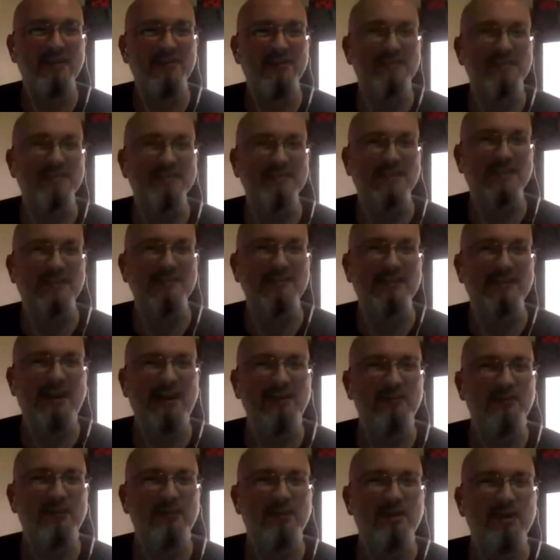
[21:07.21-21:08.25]
because I, I
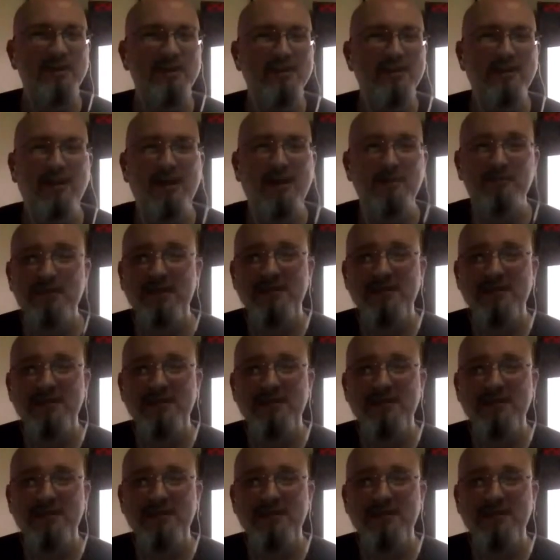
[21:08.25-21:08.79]
thought, you know, I'd been